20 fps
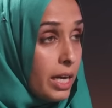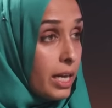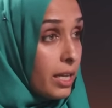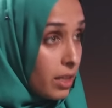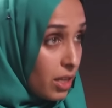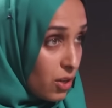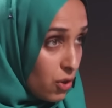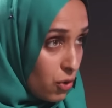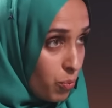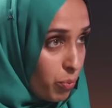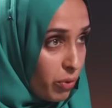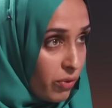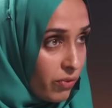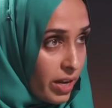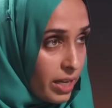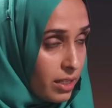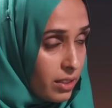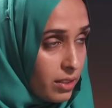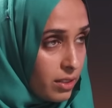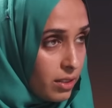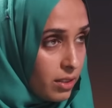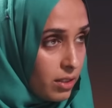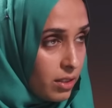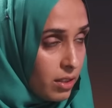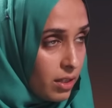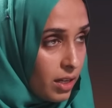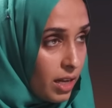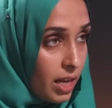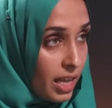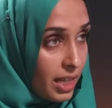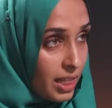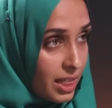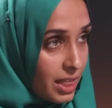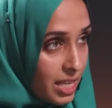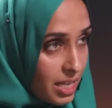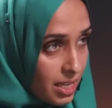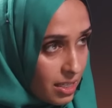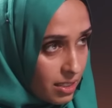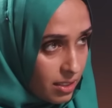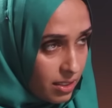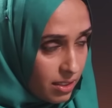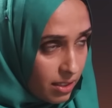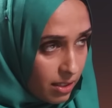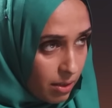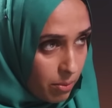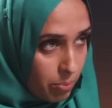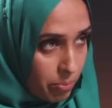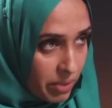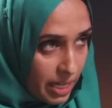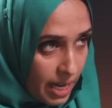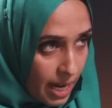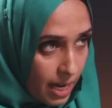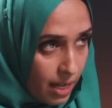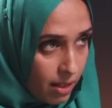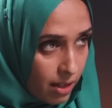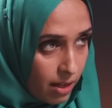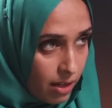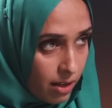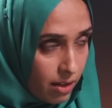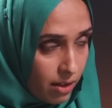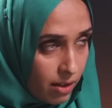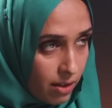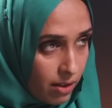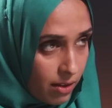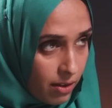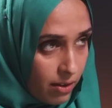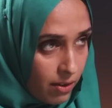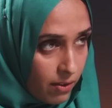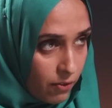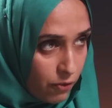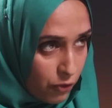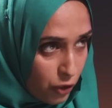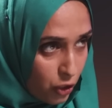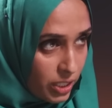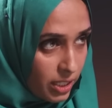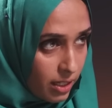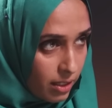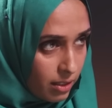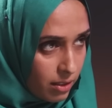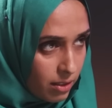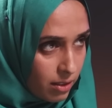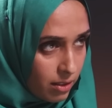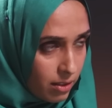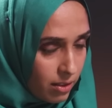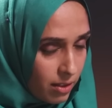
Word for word: in the new Prevent, this Michaela verdict